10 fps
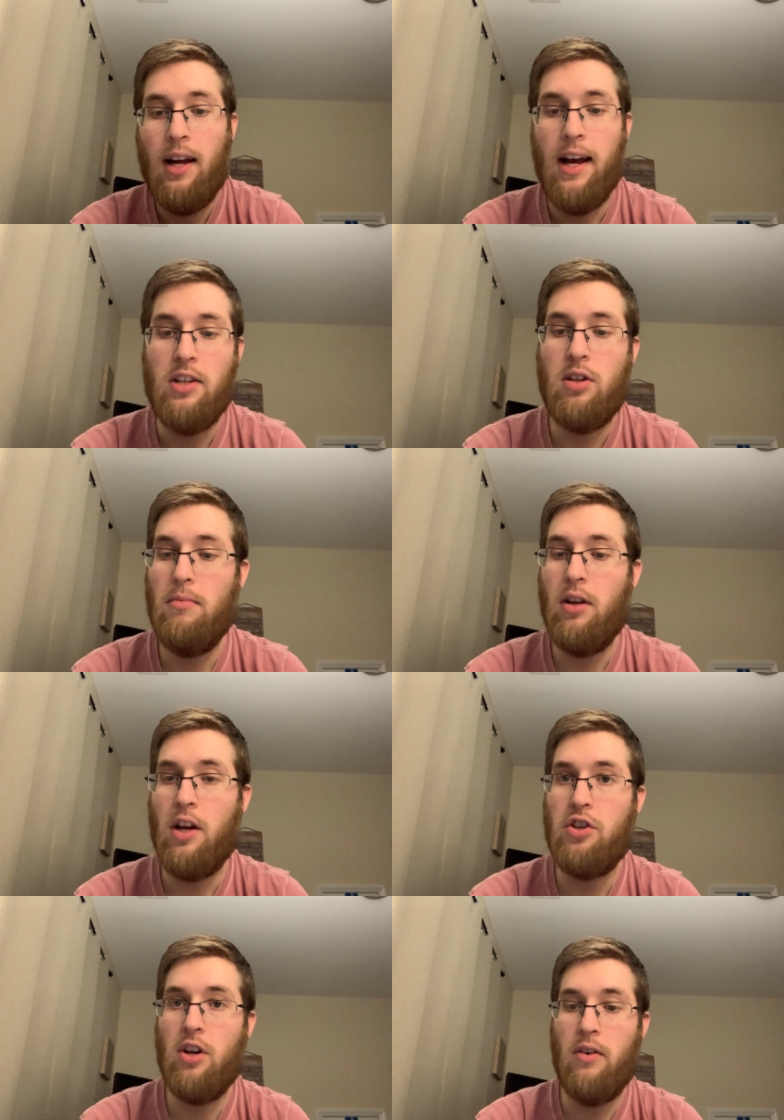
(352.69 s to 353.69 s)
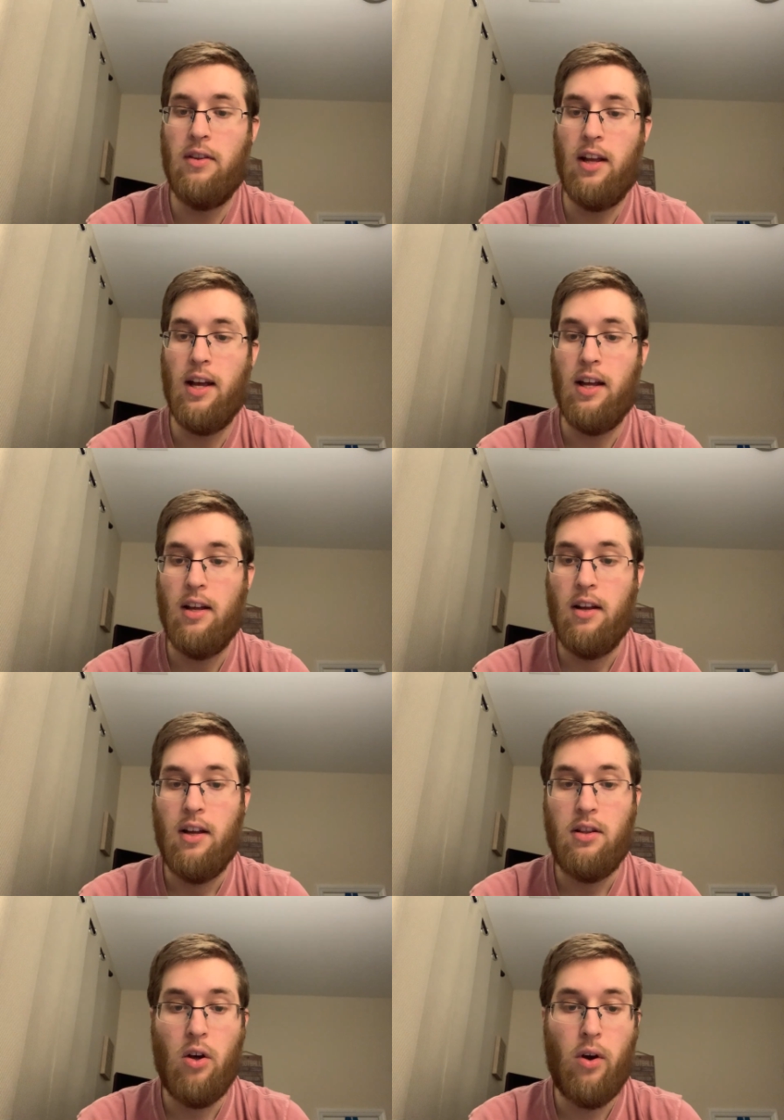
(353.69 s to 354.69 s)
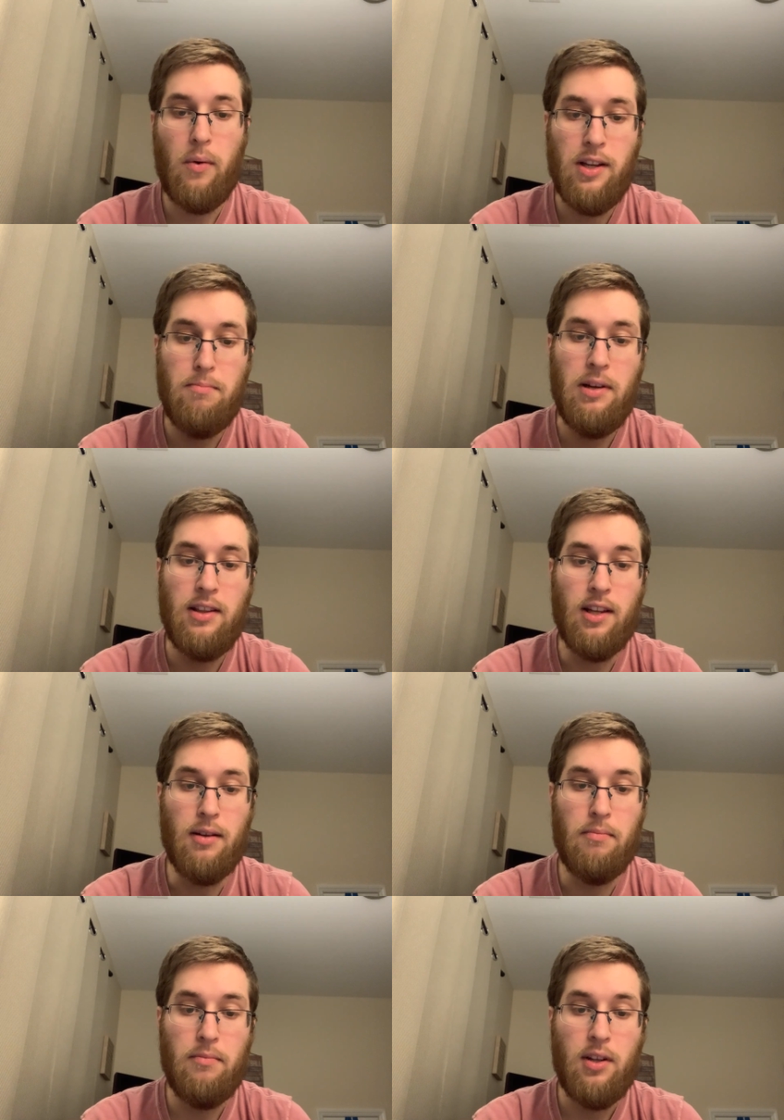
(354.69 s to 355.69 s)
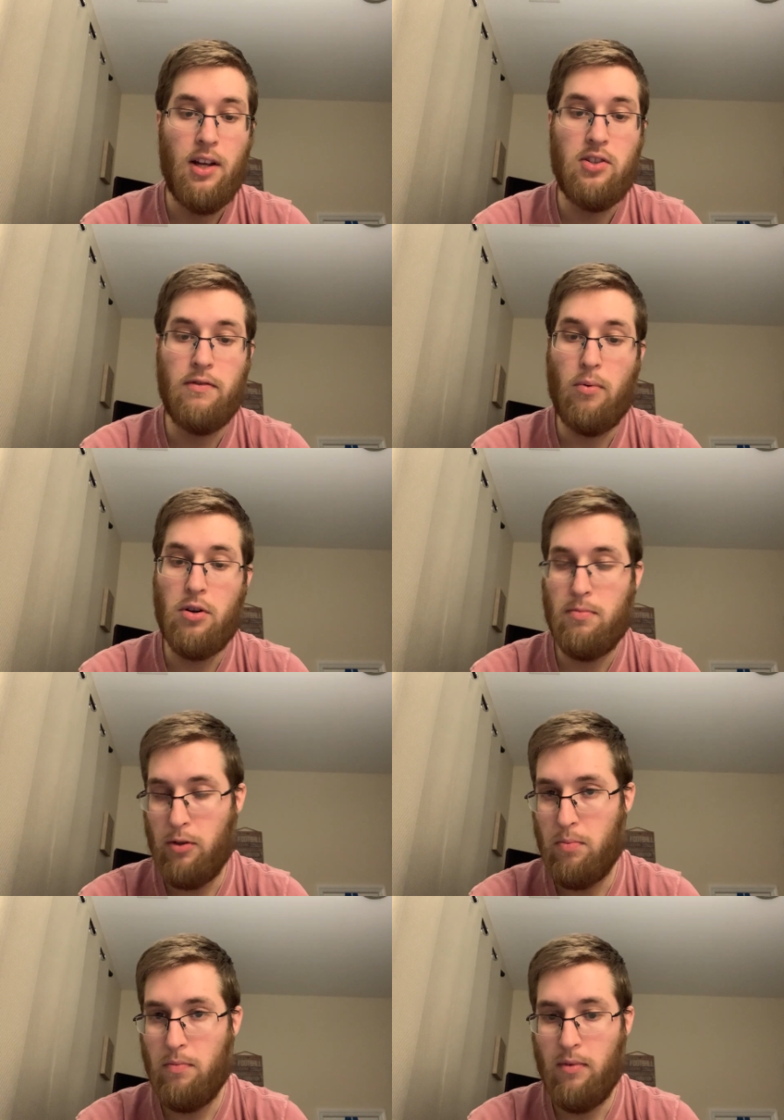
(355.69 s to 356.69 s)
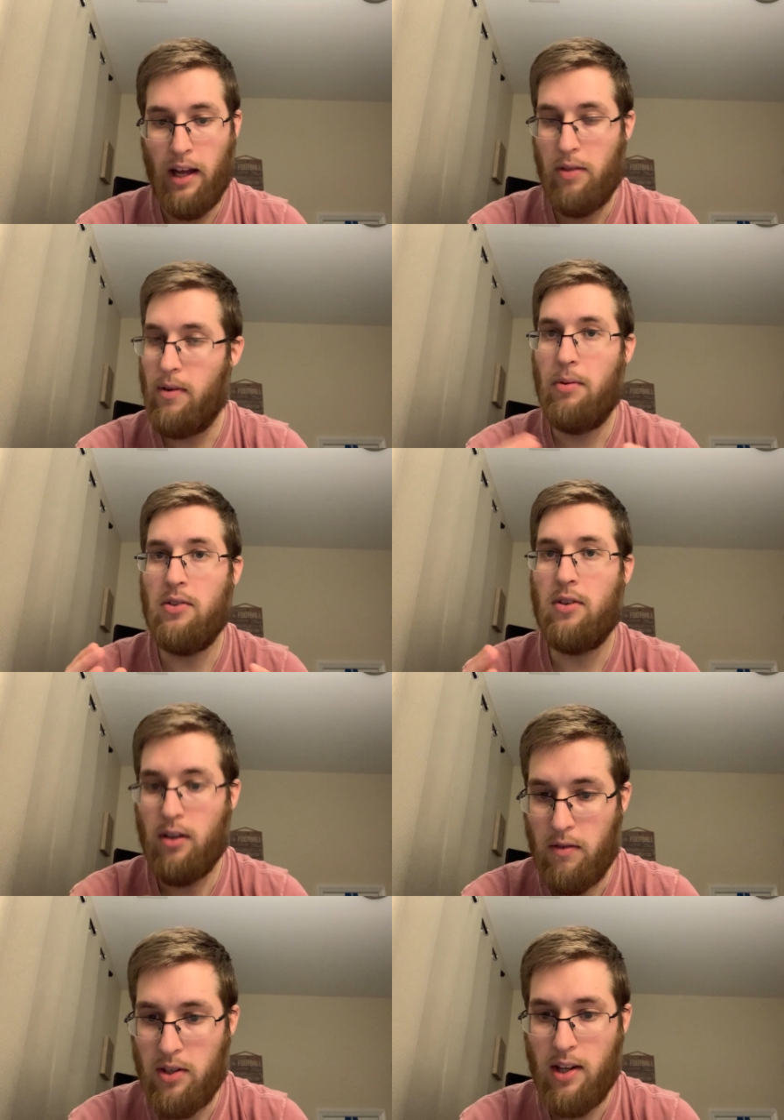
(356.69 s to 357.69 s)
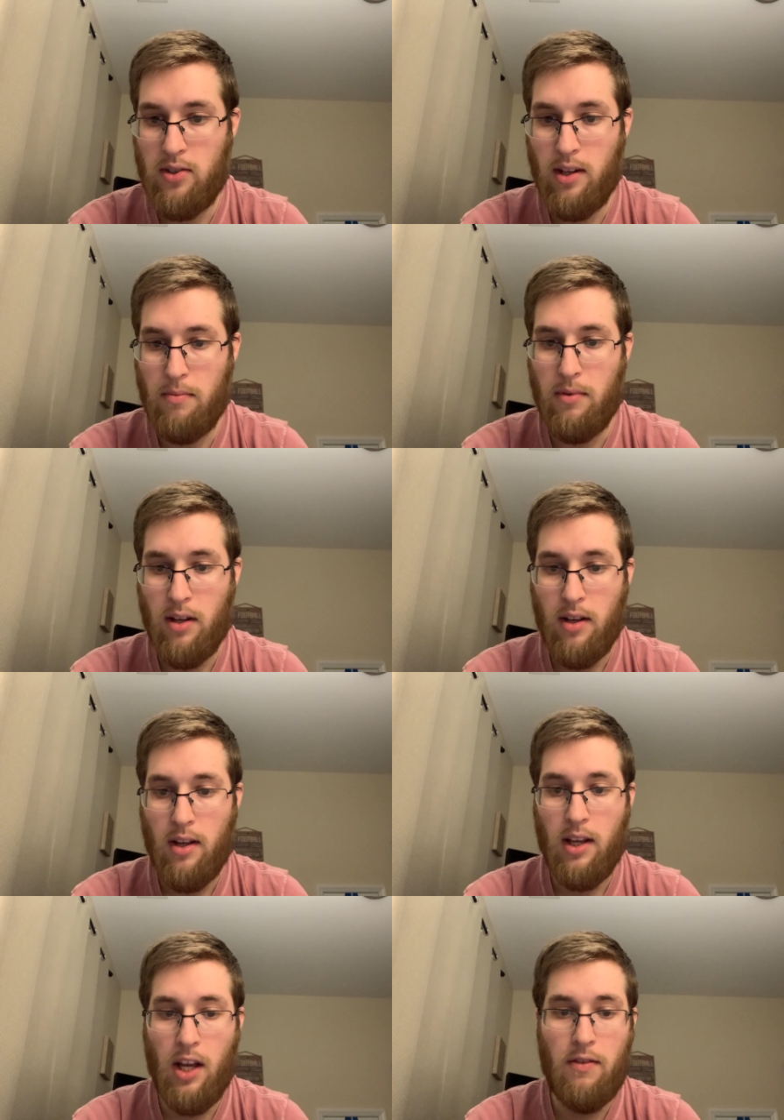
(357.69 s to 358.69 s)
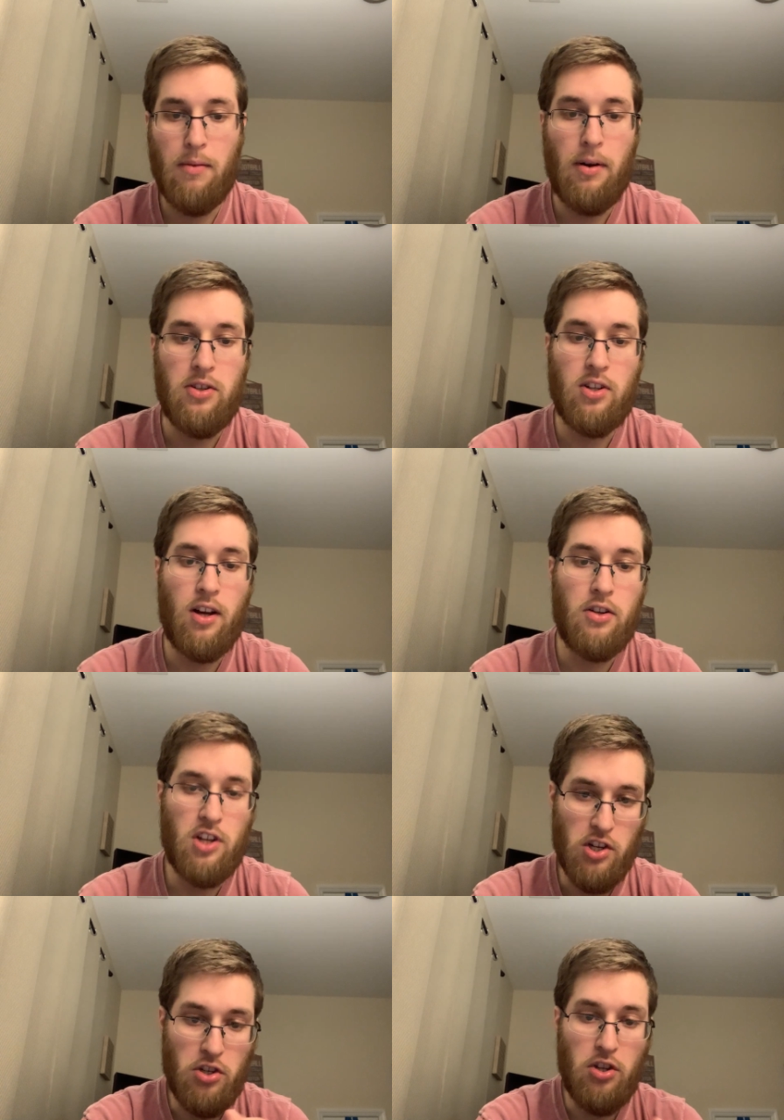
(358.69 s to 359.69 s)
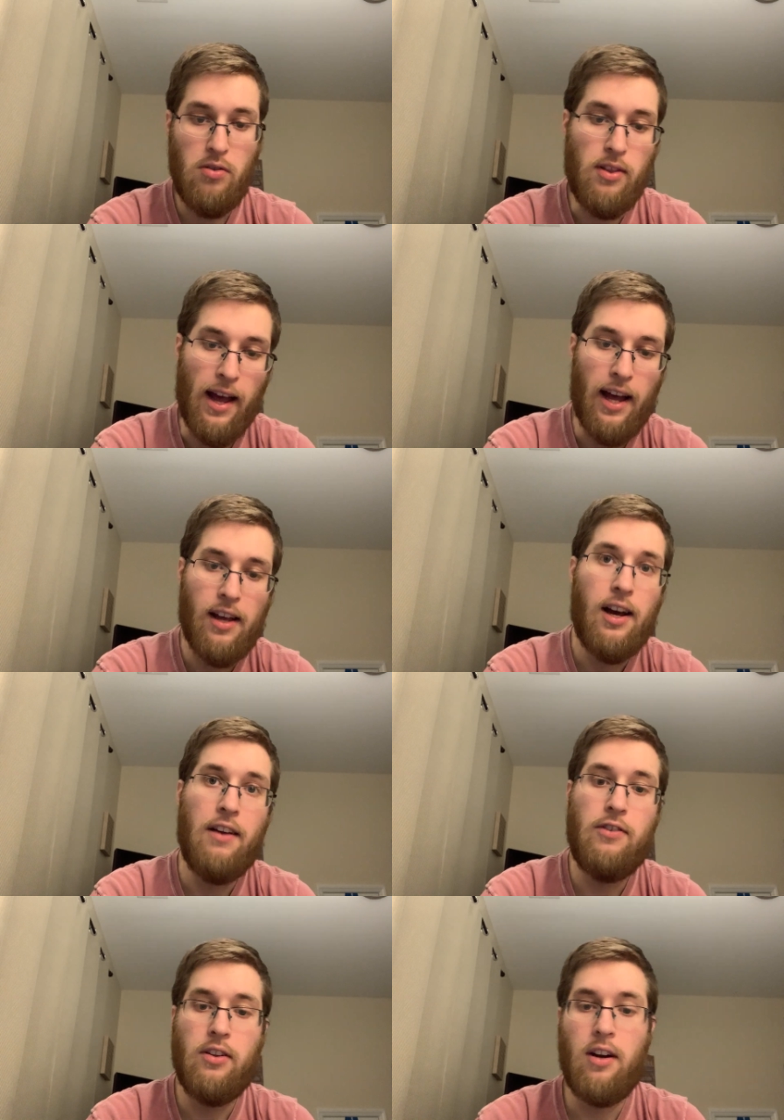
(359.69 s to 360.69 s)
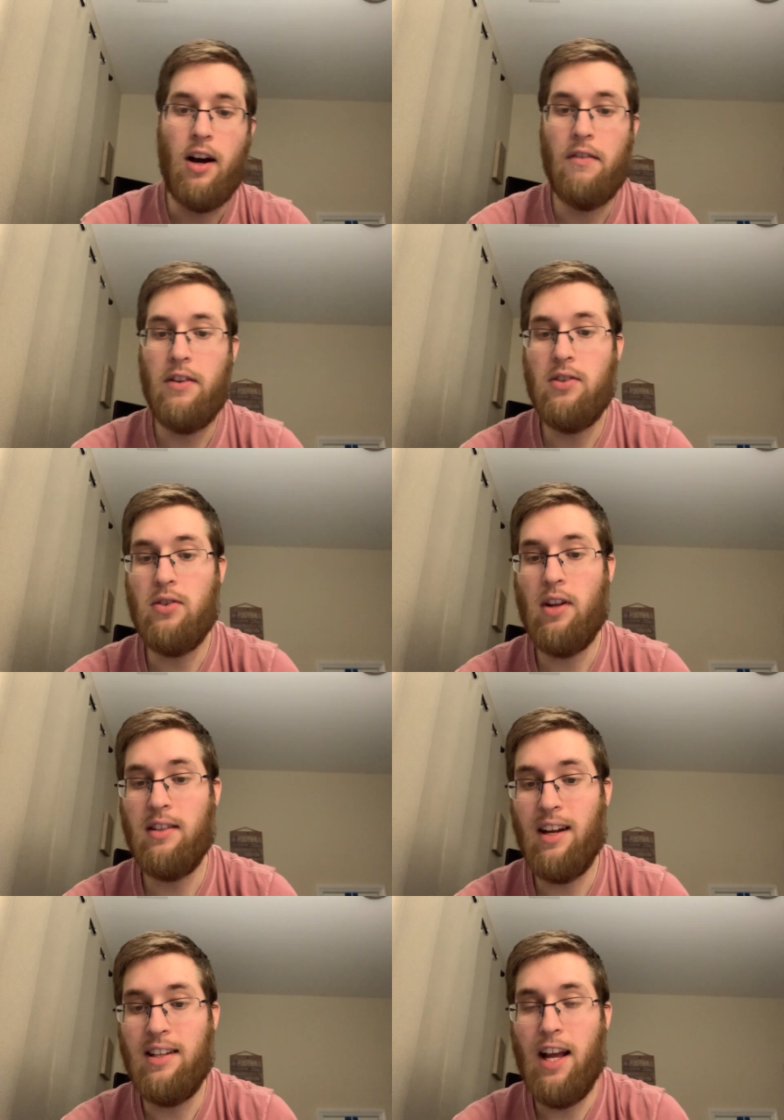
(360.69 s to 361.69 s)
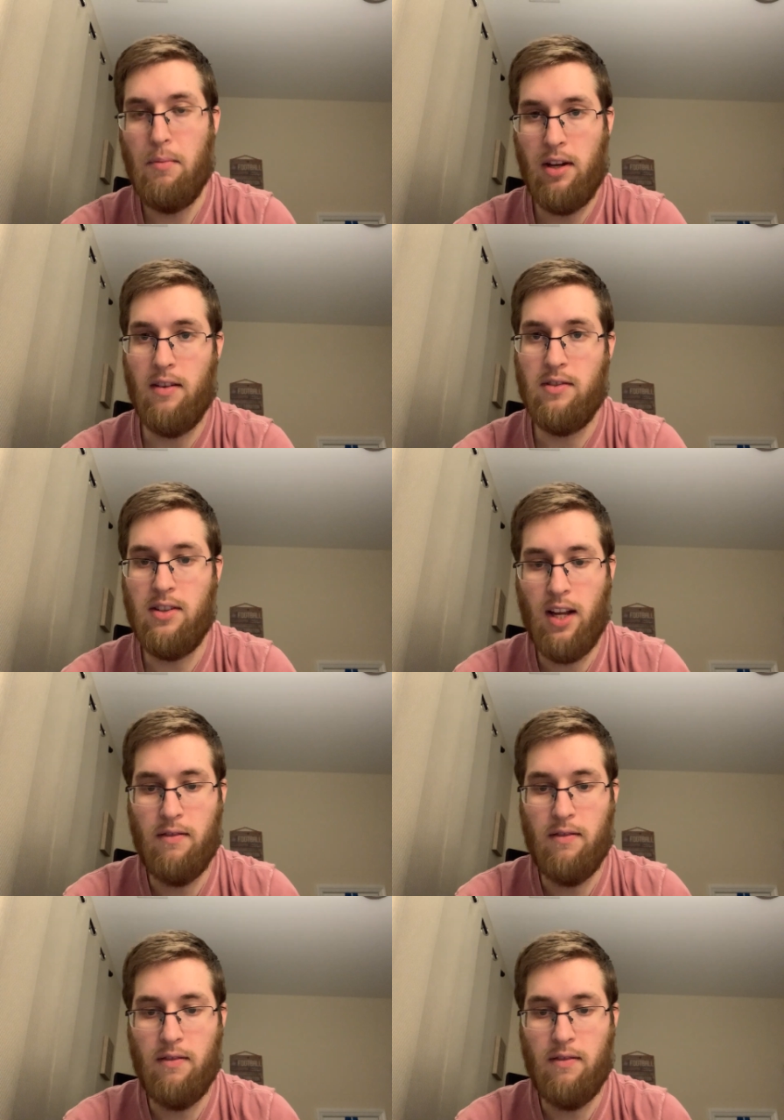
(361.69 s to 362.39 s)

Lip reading: SMU has shown that the only way to beat them is to force three-plus turnovers against them. Even if Boston College can do that, I feel their offense is not dynamic enough to take